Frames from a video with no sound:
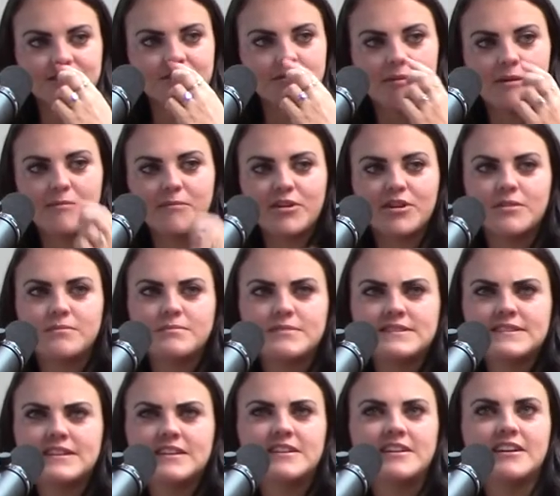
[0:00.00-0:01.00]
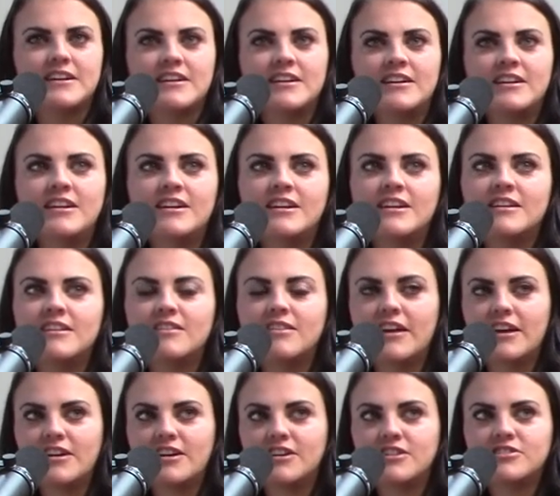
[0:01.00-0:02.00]
remember him sitting
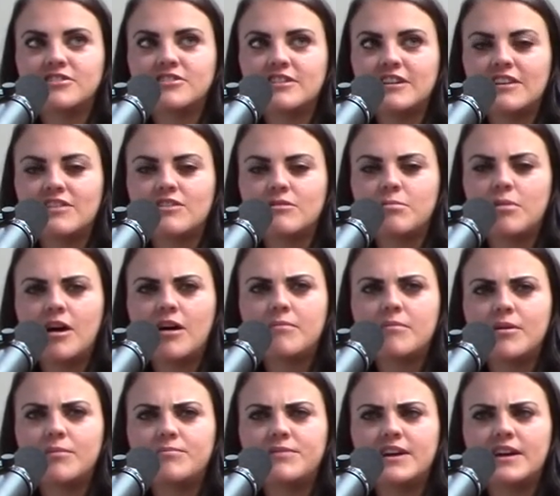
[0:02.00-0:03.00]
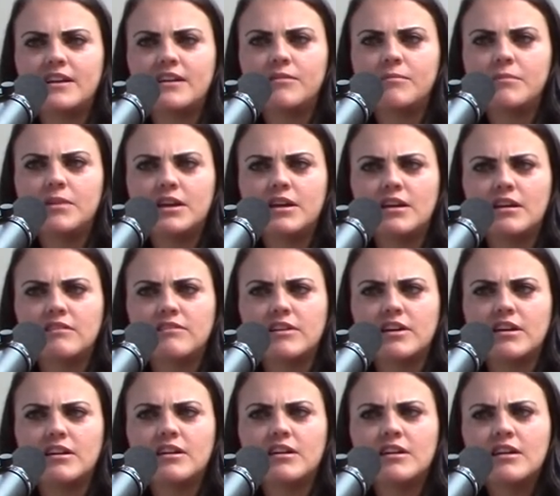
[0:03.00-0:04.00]
like underneath the pop up tent and being
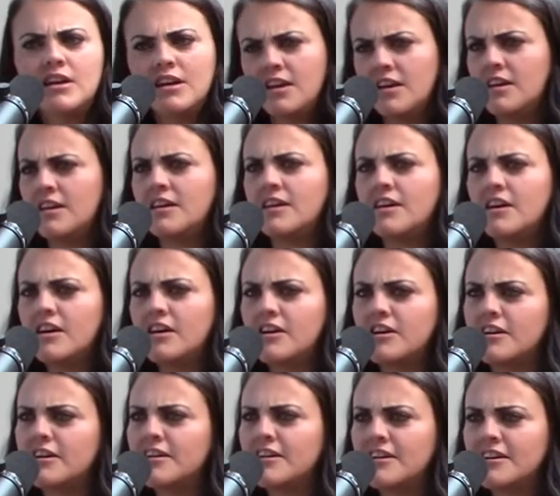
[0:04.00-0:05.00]
like, huh,